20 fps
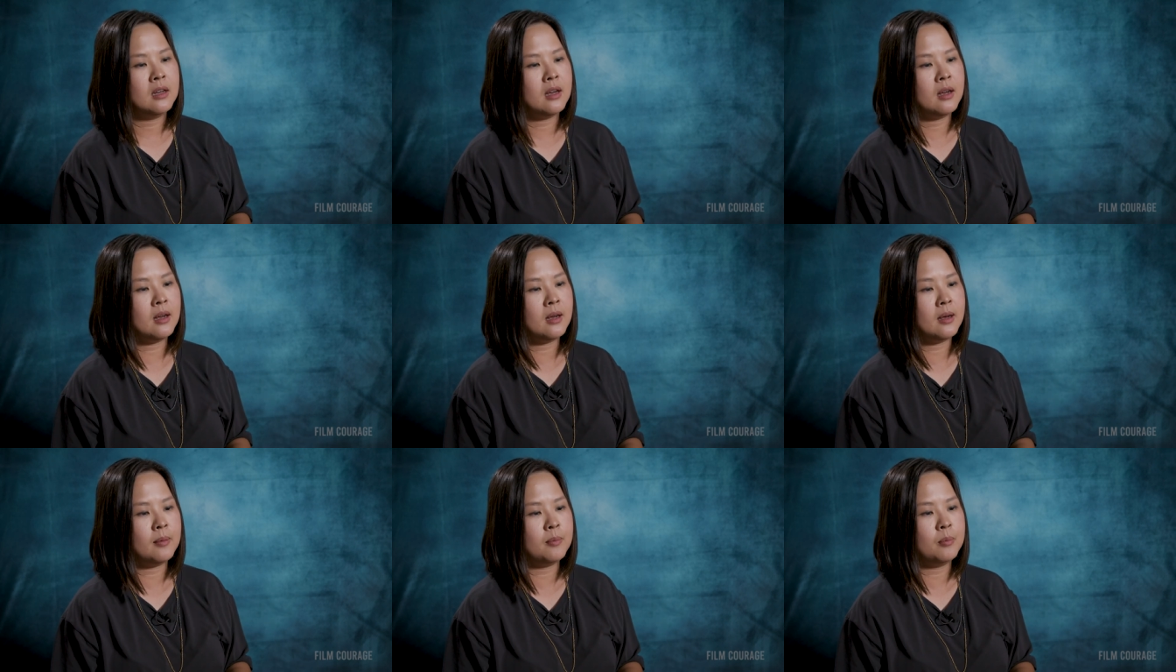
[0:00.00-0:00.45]

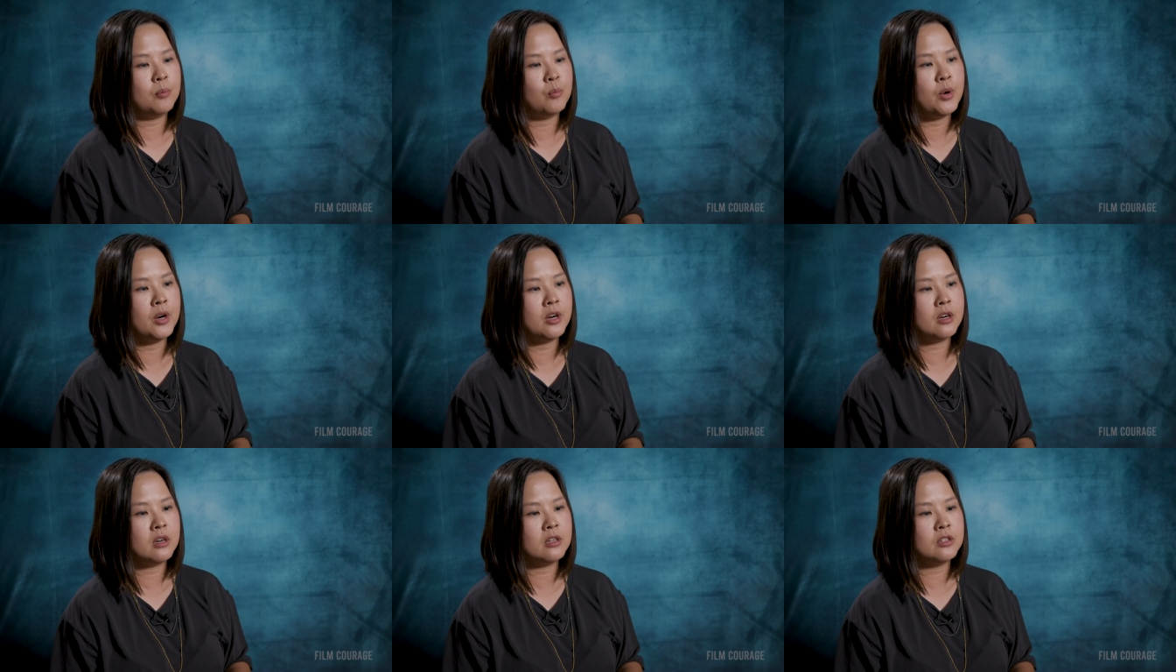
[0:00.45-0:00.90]
uh,
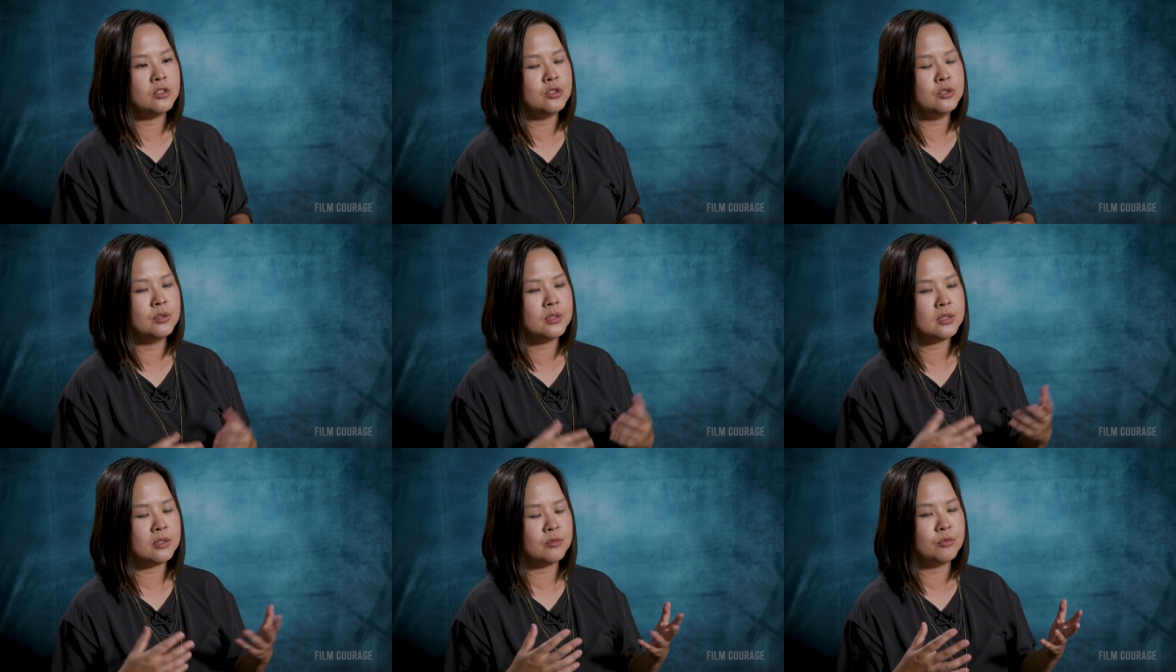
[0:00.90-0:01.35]
where
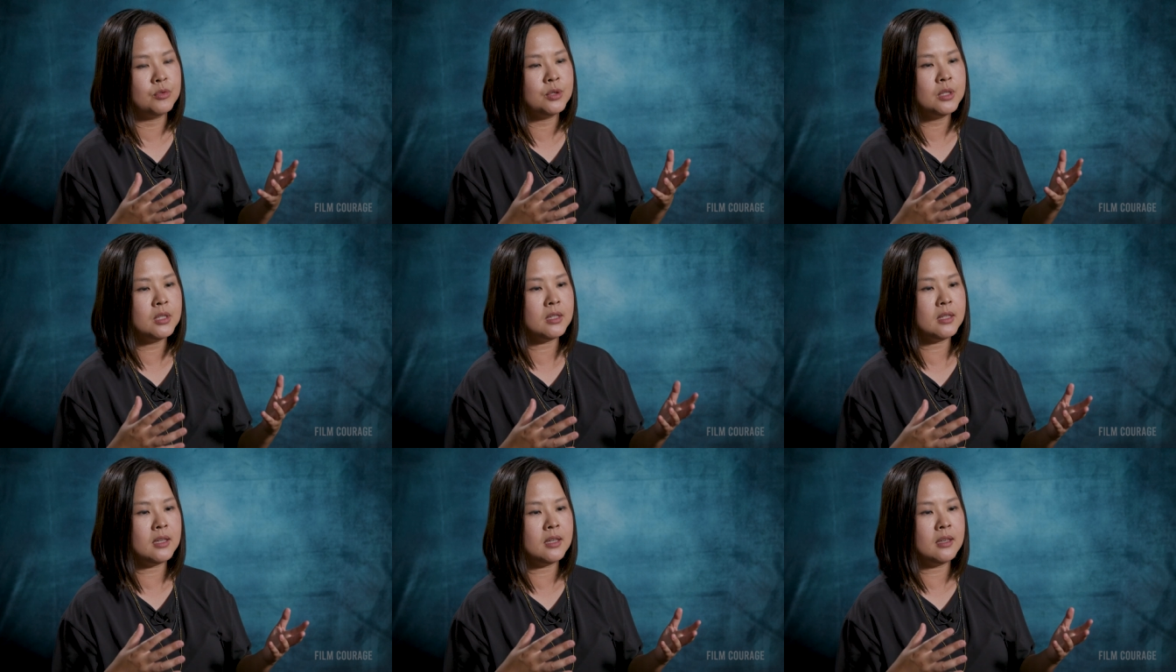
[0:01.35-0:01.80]
you can
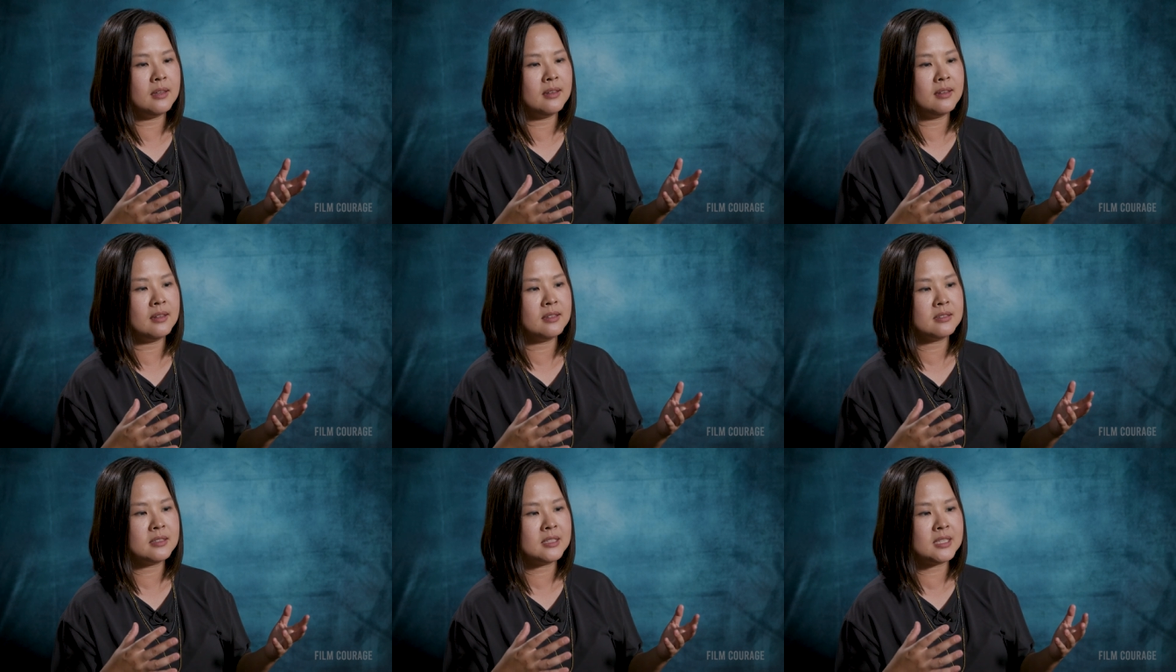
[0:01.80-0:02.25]

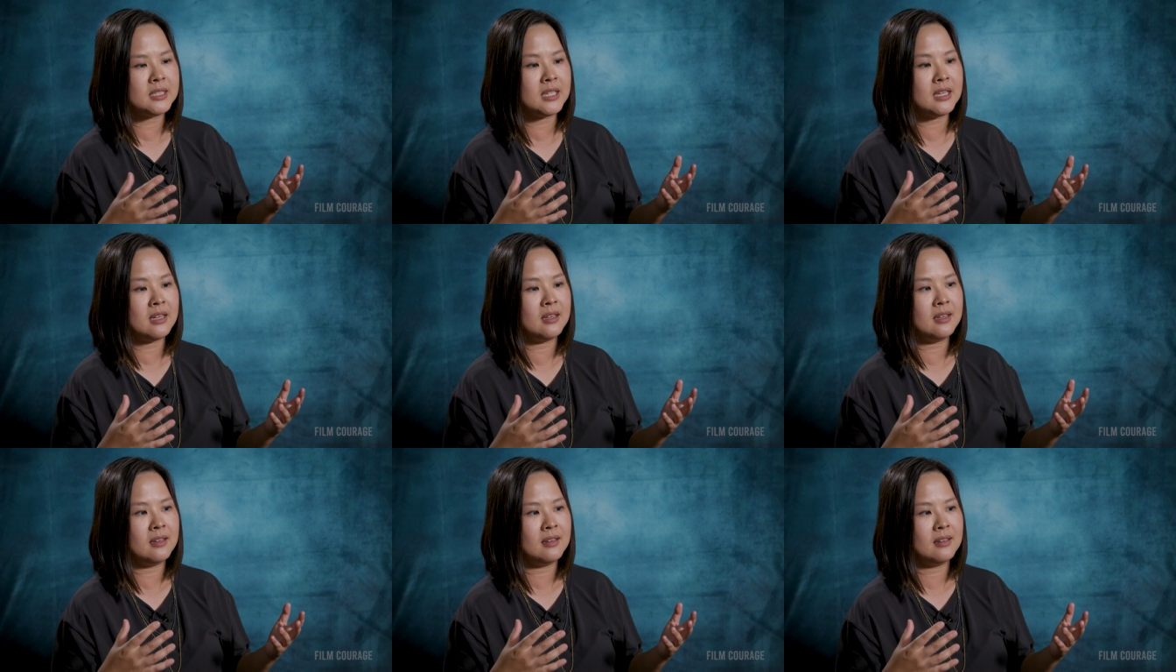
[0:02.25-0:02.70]
really
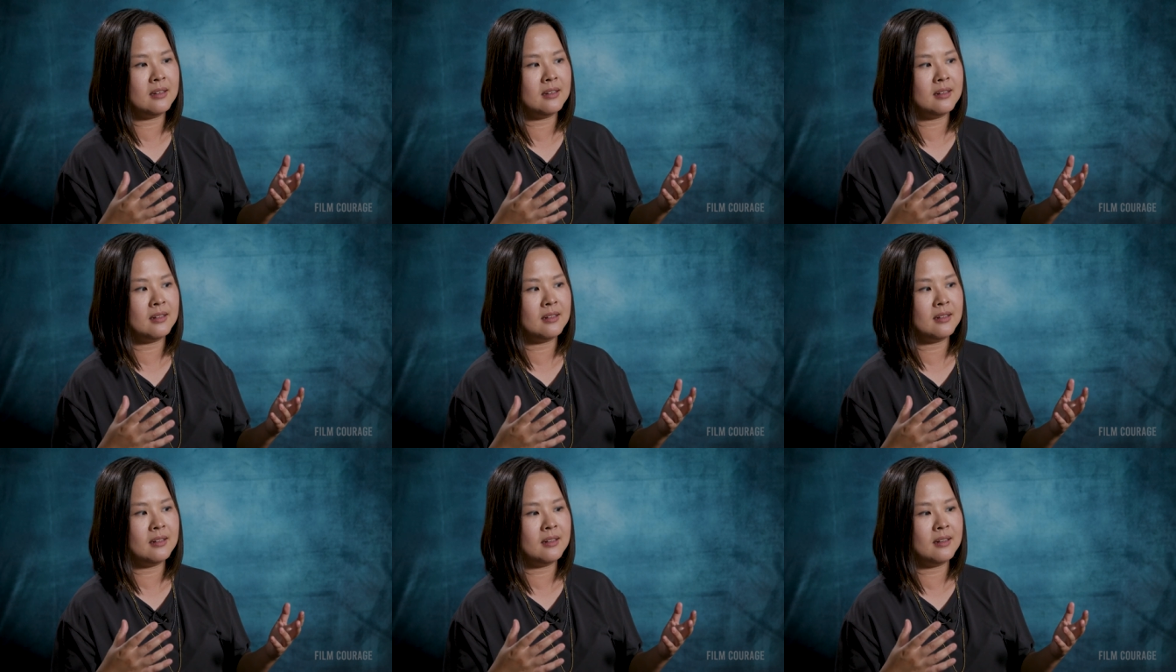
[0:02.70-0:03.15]
see
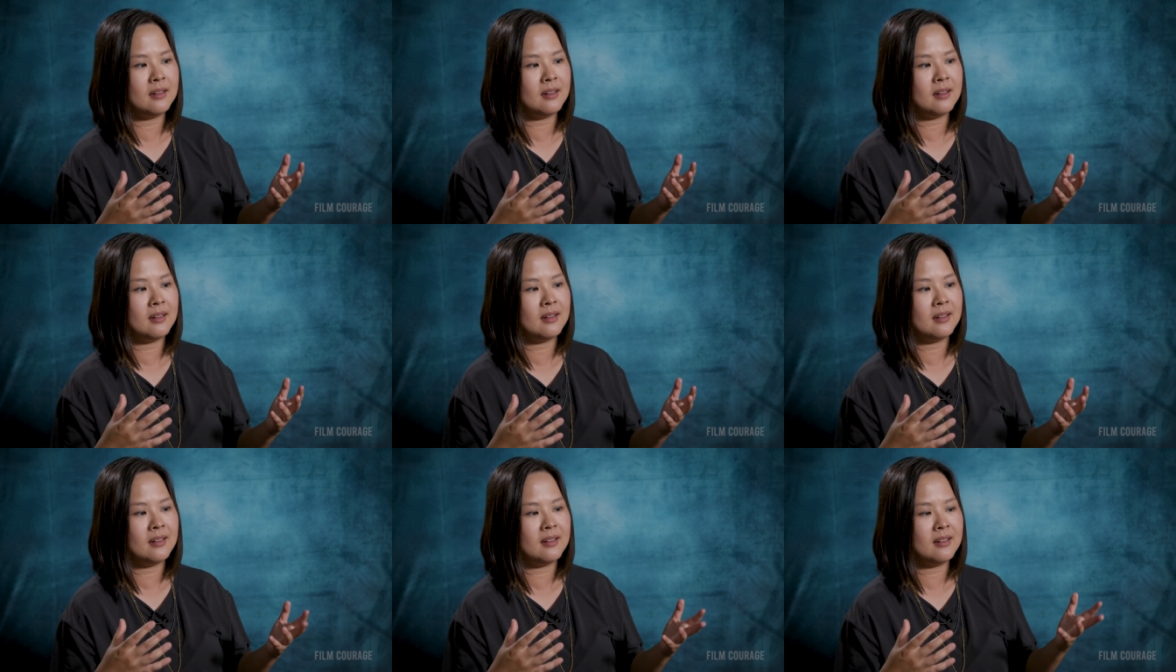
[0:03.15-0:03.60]

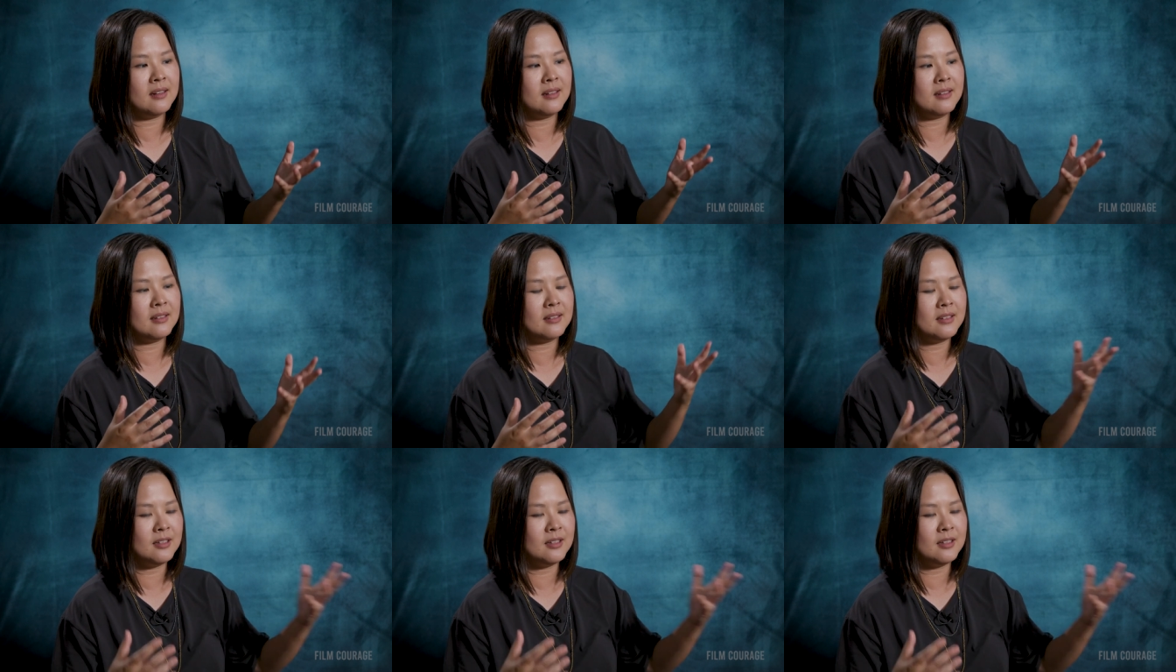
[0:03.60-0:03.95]
uh,